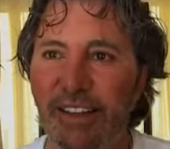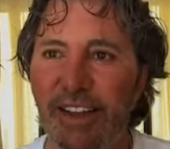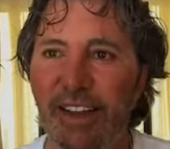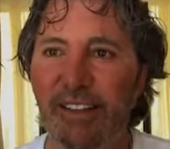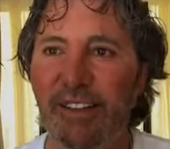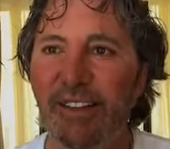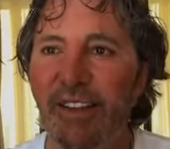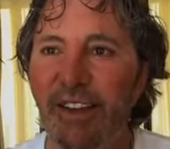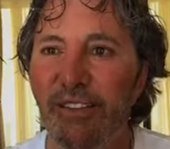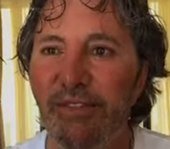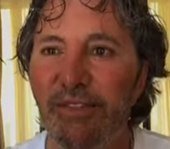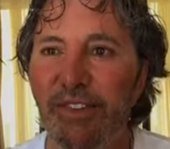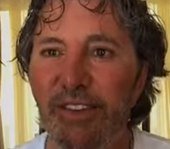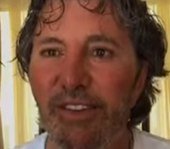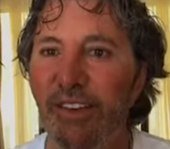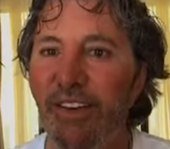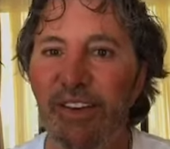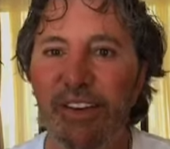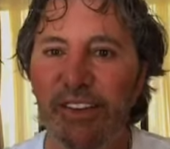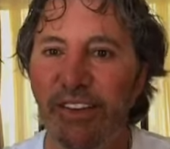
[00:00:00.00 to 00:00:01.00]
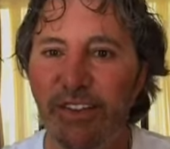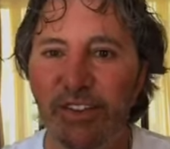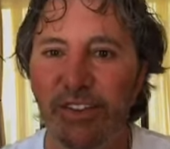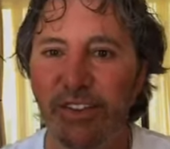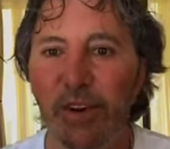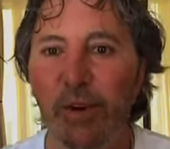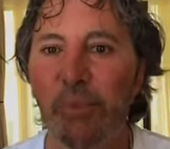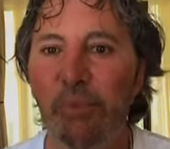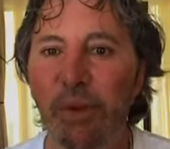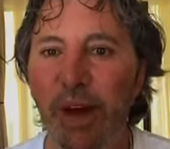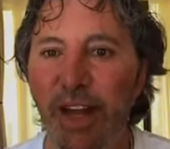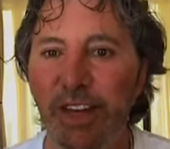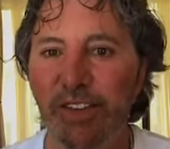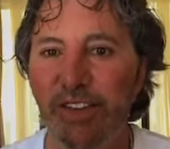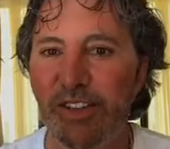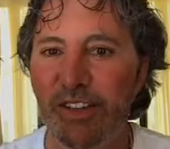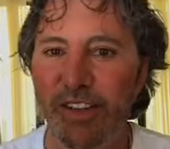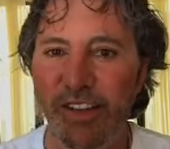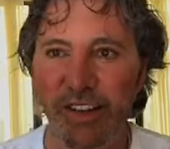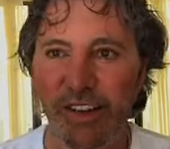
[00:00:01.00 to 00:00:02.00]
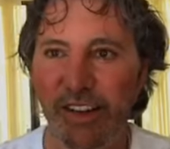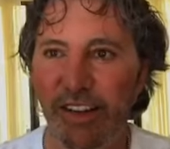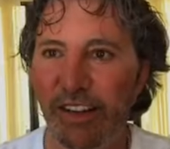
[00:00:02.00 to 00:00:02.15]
They loved so much.